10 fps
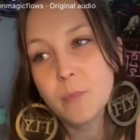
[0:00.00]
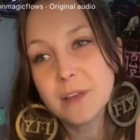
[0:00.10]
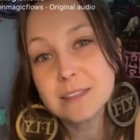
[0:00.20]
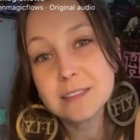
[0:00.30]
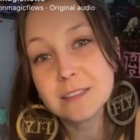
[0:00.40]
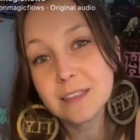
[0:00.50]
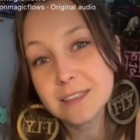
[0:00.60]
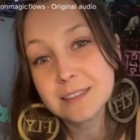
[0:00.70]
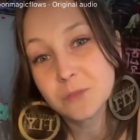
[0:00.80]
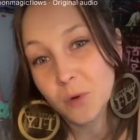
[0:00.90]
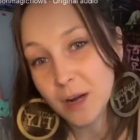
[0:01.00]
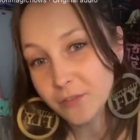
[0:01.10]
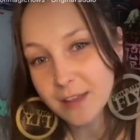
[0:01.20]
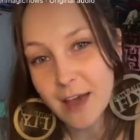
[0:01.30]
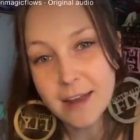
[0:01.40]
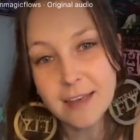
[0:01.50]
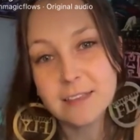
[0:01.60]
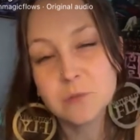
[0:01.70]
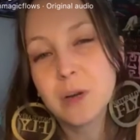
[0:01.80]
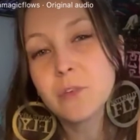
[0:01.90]
This whatever that
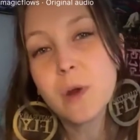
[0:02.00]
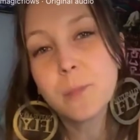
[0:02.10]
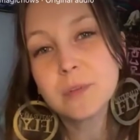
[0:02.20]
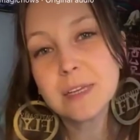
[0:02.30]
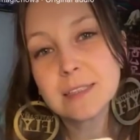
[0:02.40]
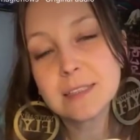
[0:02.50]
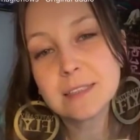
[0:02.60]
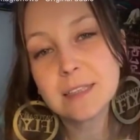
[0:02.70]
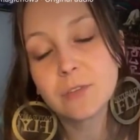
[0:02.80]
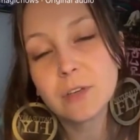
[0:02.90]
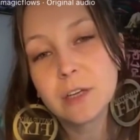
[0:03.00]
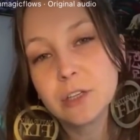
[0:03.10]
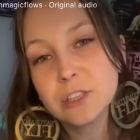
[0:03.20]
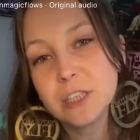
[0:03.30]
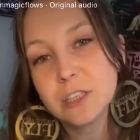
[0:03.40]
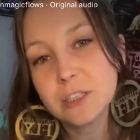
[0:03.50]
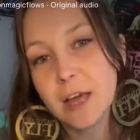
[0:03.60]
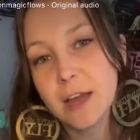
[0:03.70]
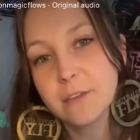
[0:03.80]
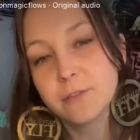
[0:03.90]
is, whatever represents this devil energy in your
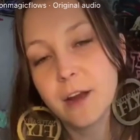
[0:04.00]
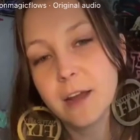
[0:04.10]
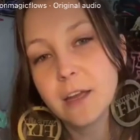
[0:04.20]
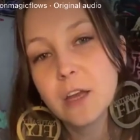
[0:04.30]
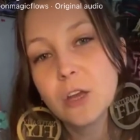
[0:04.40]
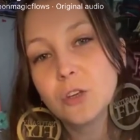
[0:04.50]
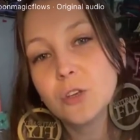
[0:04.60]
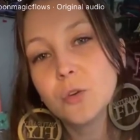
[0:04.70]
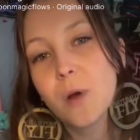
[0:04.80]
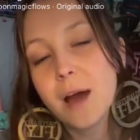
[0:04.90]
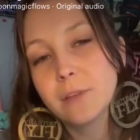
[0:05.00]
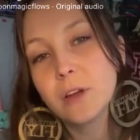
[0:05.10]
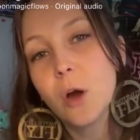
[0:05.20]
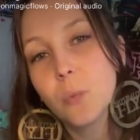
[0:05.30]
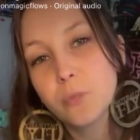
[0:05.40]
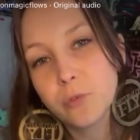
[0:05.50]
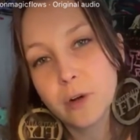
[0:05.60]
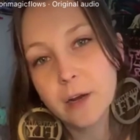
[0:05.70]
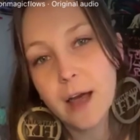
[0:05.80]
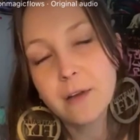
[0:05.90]
life, right? You having hope
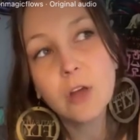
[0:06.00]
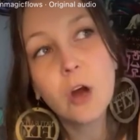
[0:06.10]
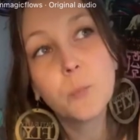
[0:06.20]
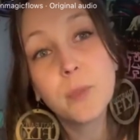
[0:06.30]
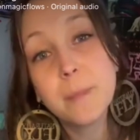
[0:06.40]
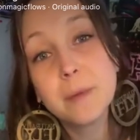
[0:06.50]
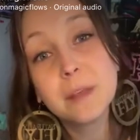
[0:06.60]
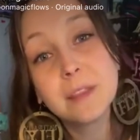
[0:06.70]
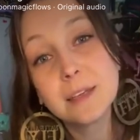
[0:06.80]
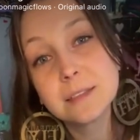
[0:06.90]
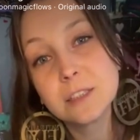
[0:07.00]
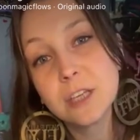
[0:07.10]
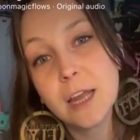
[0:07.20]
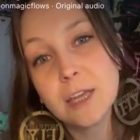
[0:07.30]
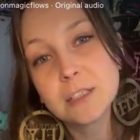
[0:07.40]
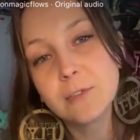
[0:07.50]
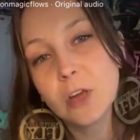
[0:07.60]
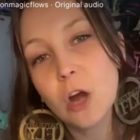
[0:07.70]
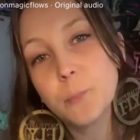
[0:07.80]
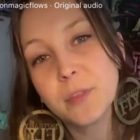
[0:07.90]
for it, having hope that maybe things could change,
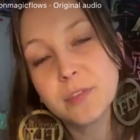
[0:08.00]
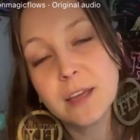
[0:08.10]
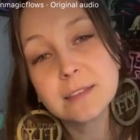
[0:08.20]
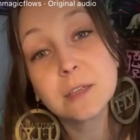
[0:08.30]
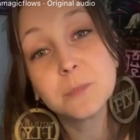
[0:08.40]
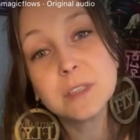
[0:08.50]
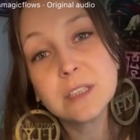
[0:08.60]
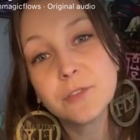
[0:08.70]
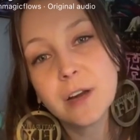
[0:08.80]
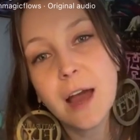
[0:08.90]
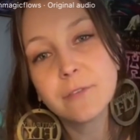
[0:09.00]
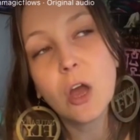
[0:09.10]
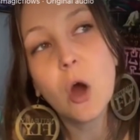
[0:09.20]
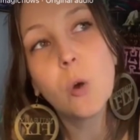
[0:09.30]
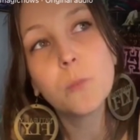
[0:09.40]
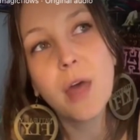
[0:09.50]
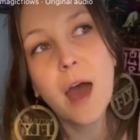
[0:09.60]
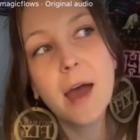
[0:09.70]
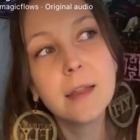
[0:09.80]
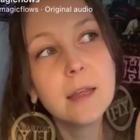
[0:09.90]
having hope that things could be different, having hope
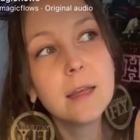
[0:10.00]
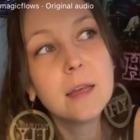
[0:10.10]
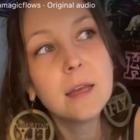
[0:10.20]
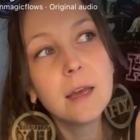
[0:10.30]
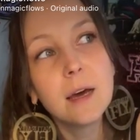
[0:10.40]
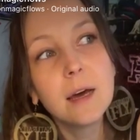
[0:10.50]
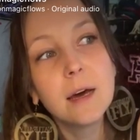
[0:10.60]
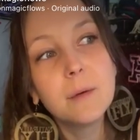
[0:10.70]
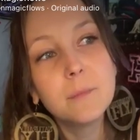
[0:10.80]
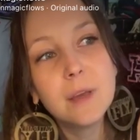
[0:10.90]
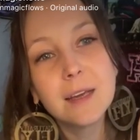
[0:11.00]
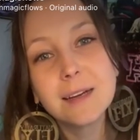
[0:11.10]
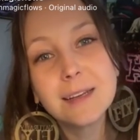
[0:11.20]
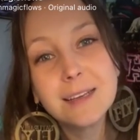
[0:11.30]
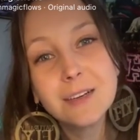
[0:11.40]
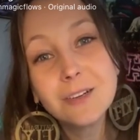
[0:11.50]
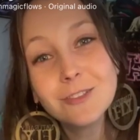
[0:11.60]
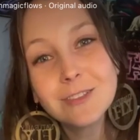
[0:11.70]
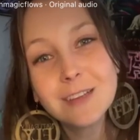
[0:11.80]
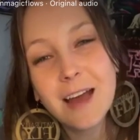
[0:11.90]
that it could
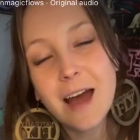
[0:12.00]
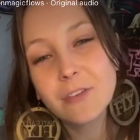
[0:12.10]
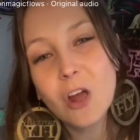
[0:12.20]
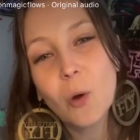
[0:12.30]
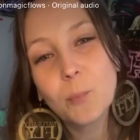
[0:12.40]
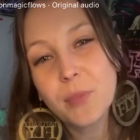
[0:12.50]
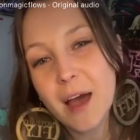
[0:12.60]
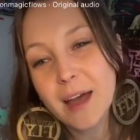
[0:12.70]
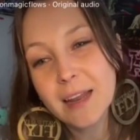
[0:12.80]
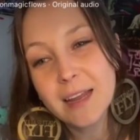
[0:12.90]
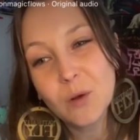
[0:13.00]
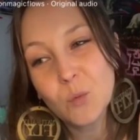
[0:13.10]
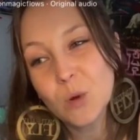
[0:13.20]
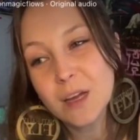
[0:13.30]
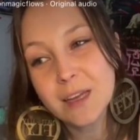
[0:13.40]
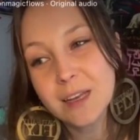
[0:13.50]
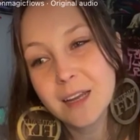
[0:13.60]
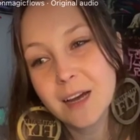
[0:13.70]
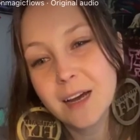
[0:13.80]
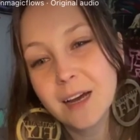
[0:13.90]
heal, having hope that it would,